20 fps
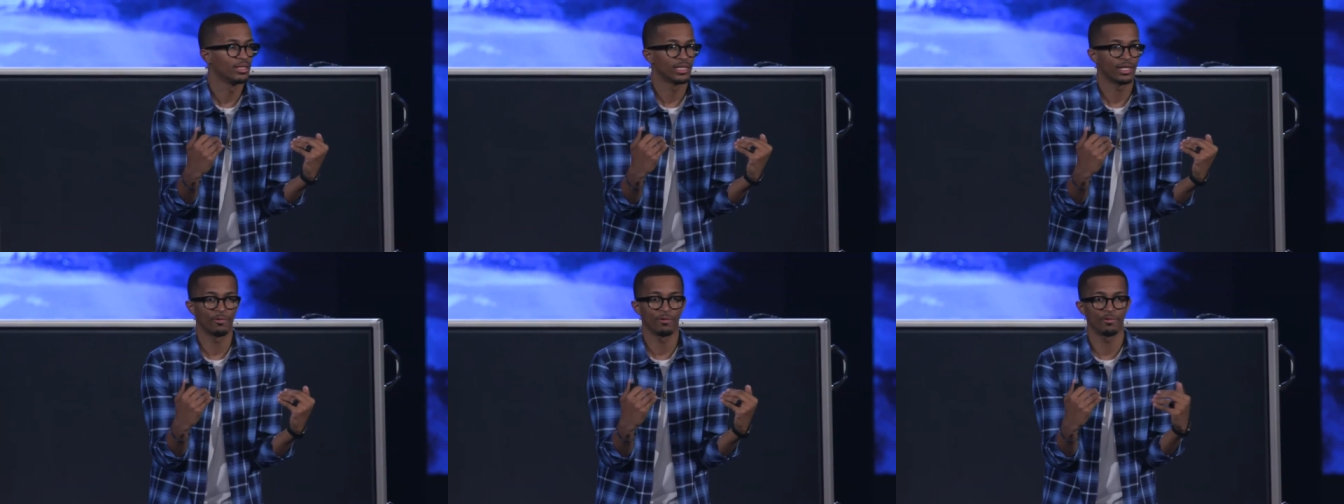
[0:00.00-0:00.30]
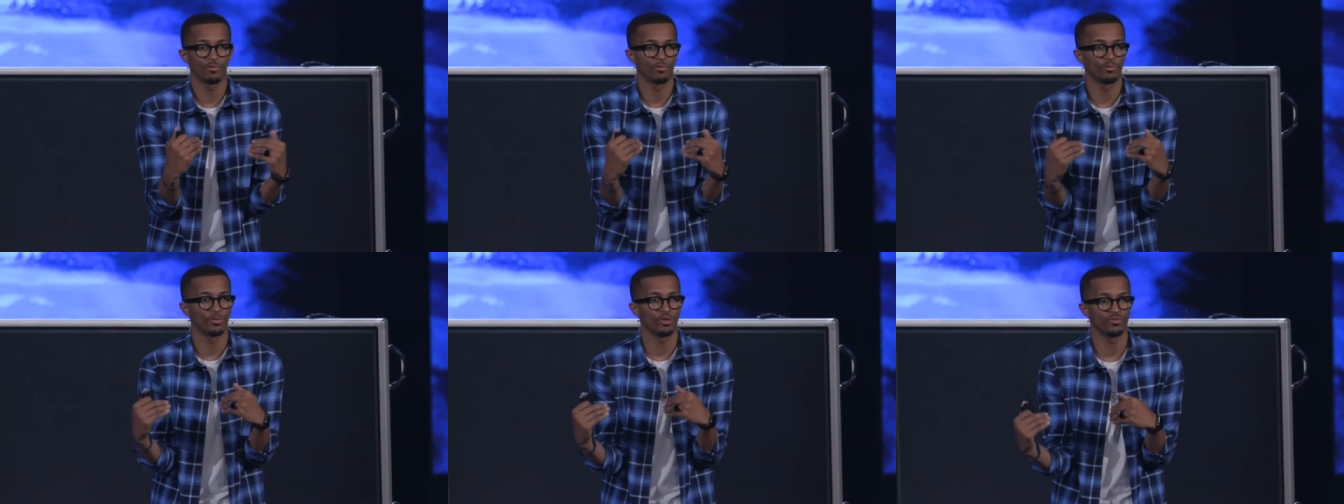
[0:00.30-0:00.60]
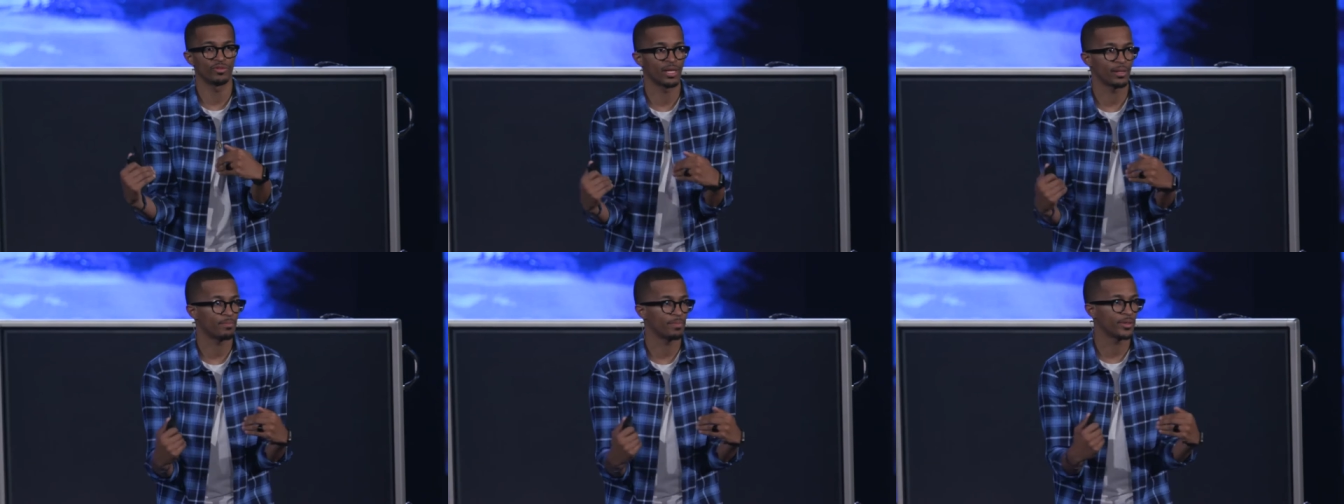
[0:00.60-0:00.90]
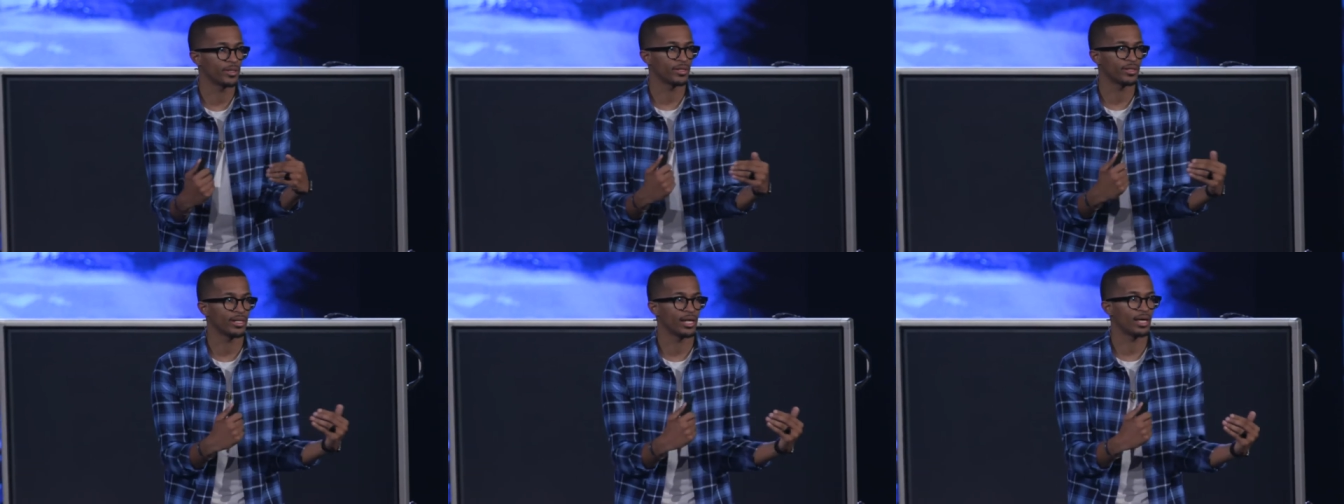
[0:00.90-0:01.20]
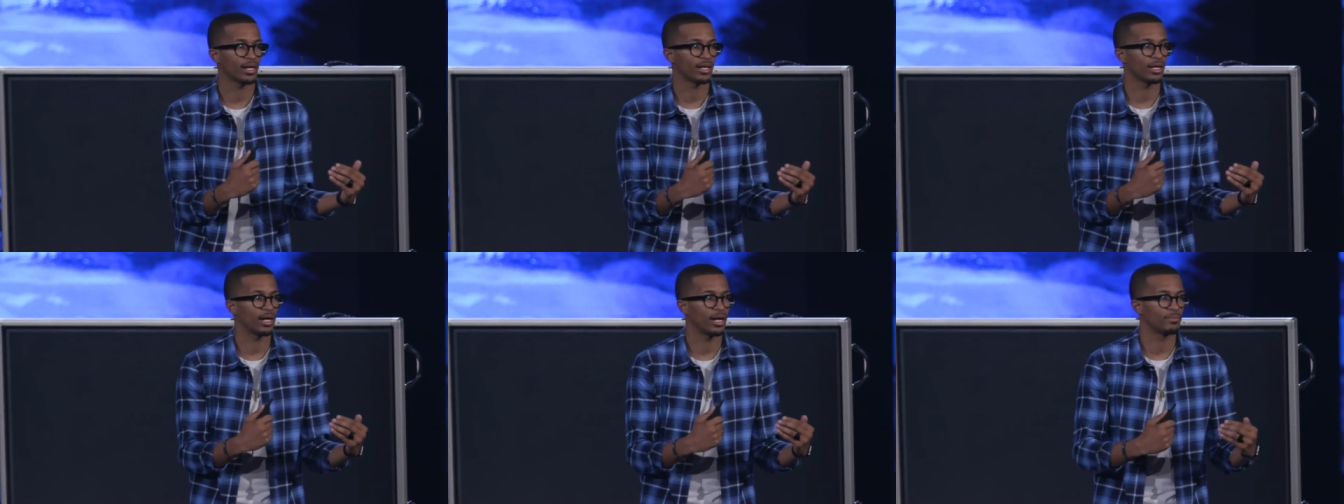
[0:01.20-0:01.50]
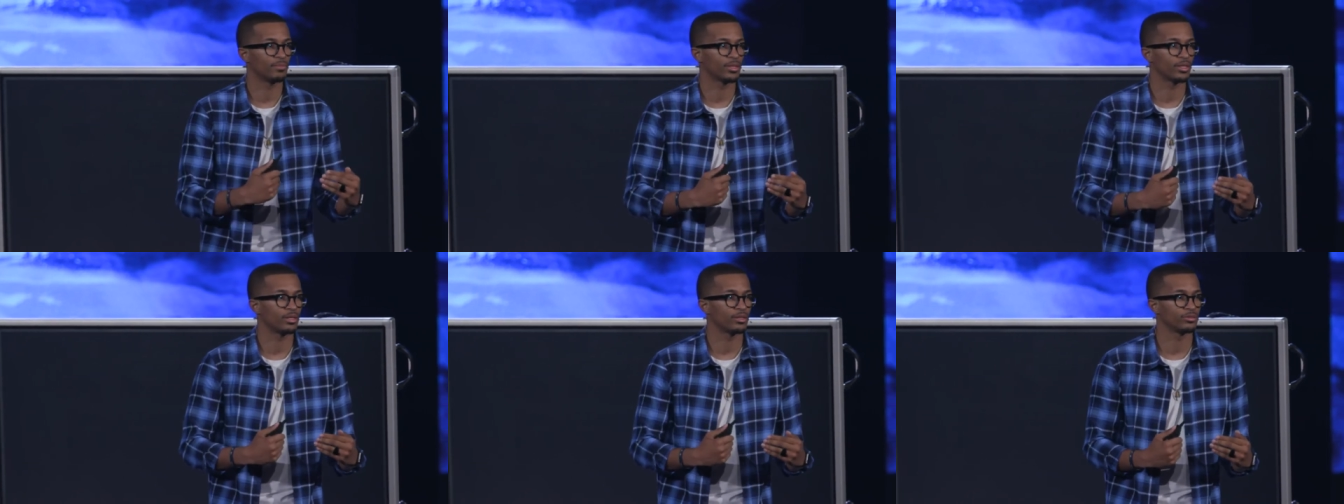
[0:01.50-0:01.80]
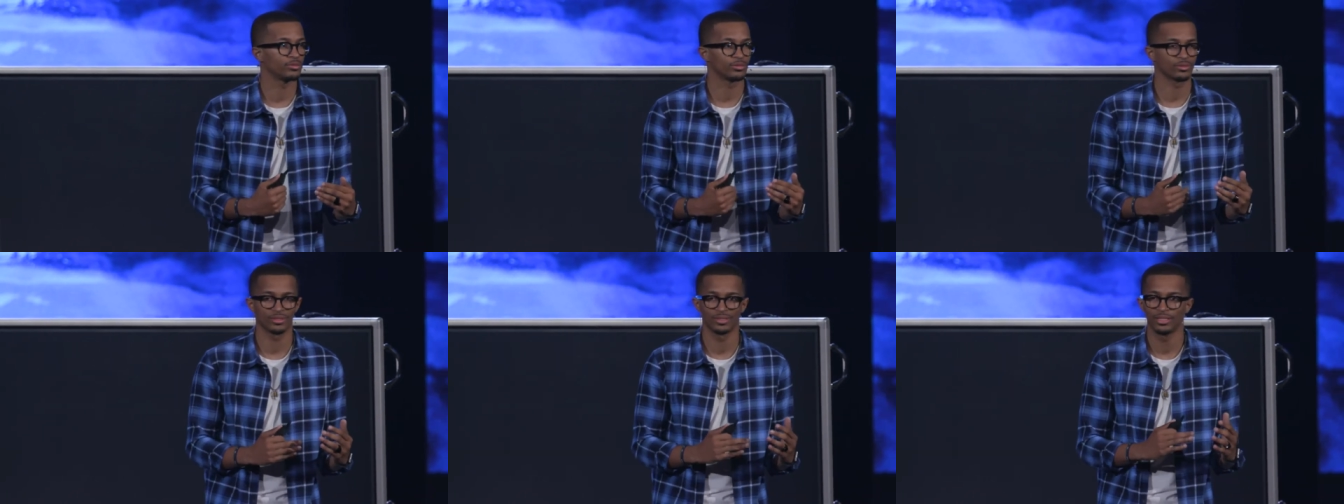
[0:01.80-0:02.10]
Can we remove that period and how the comma
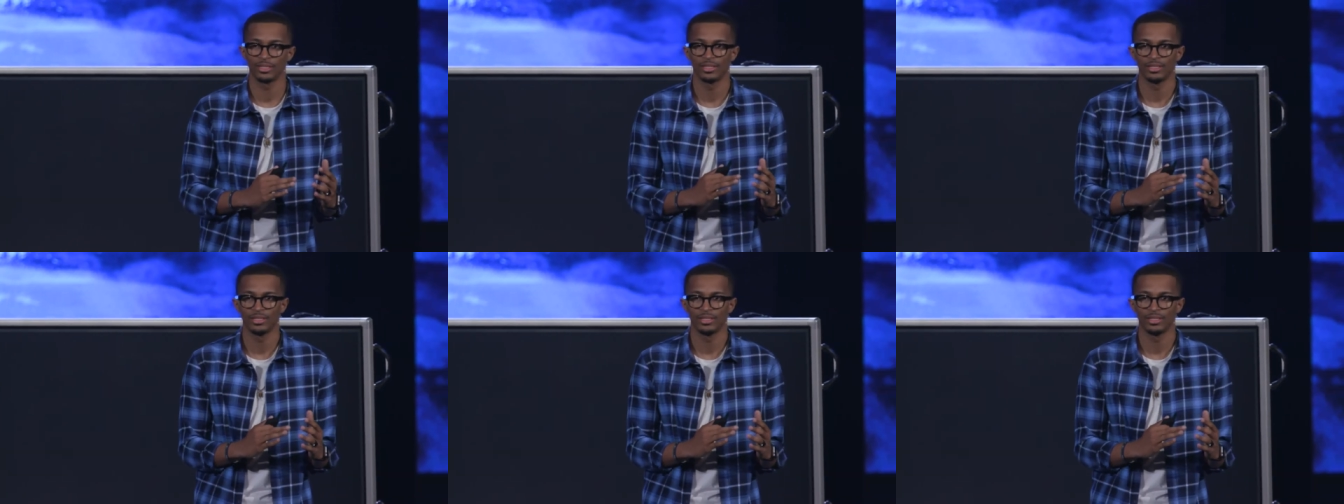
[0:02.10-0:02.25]
goes?